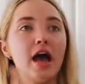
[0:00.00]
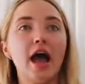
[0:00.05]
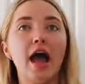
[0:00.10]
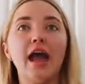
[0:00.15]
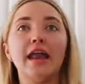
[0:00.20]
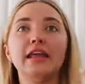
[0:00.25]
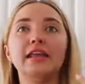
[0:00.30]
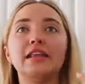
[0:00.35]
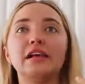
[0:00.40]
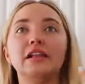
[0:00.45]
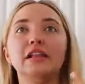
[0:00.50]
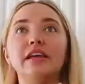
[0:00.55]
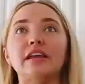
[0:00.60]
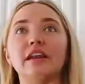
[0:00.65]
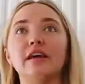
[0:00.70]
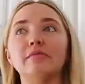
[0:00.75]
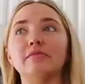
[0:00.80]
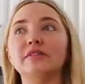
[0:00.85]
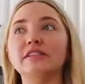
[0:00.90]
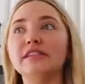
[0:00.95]
I need to clean
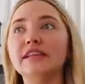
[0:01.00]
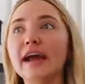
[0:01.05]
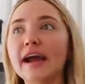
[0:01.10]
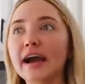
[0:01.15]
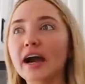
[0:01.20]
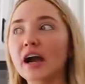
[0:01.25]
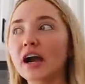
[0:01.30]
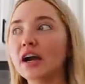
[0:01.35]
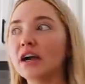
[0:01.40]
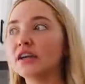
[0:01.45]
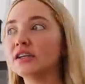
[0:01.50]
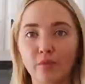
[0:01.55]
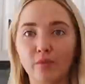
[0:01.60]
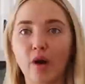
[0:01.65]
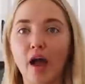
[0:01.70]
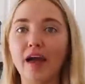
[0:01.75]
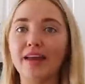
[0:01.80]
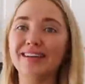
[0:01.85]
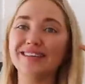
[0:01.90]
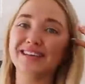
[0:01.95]
upstairs,
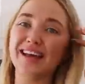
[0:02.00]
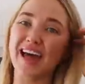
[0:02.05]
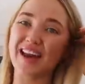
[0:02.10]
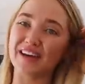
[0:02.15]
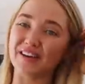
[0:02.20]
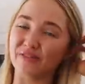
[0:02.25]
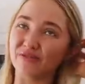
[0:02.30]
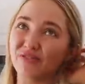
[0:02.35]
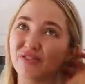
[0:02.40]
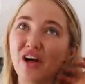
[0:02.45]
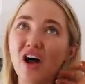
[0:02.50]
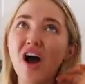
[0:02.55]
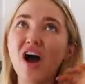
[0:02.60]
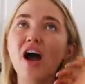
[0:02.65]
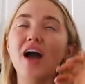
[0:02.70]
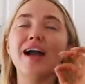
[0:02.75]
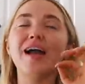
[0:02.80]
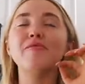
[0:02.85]
I need to edit a vlog.